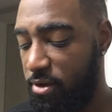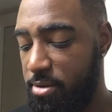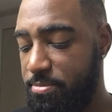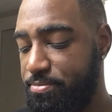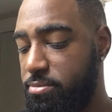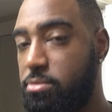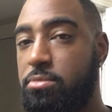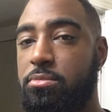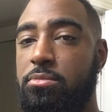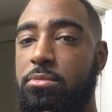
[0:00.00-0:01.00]
in.
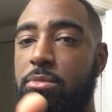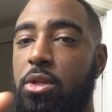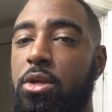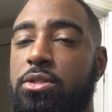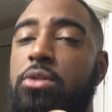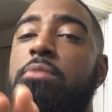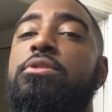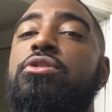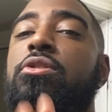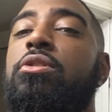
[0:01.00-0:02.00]
So let me
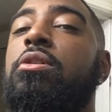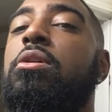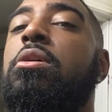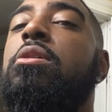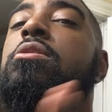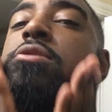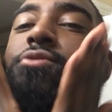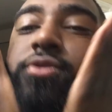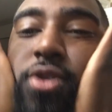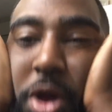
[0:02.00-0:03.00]
show you.
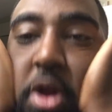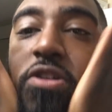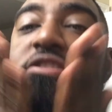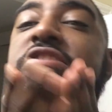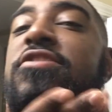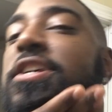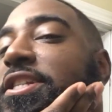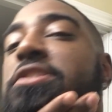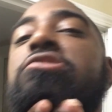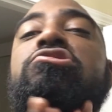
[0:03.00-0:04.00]
Look at
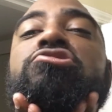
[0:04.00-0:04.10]
this.